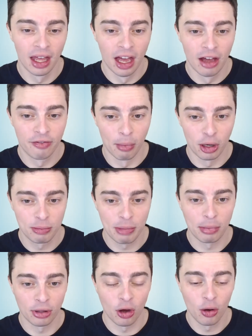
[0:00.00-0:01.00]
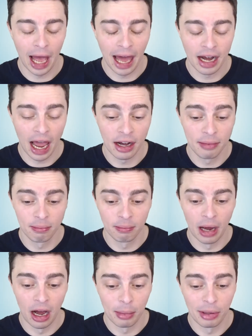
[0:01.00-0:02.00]
For most people though,
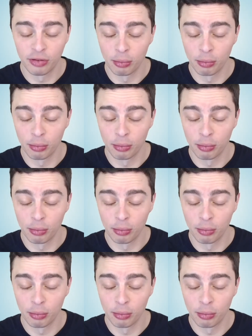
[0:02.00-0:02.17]
if your